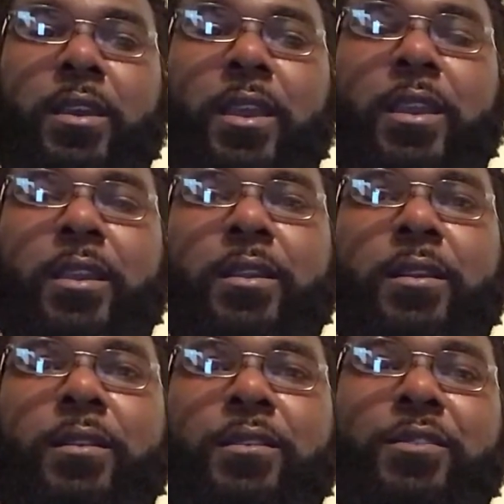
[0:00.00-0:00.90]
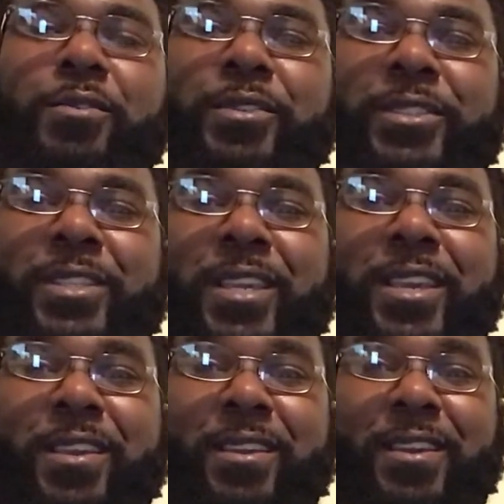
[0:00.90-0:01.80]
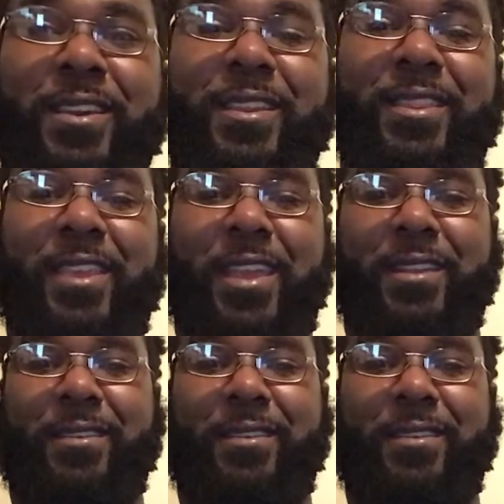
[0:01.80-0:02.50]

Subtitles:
And you'll see that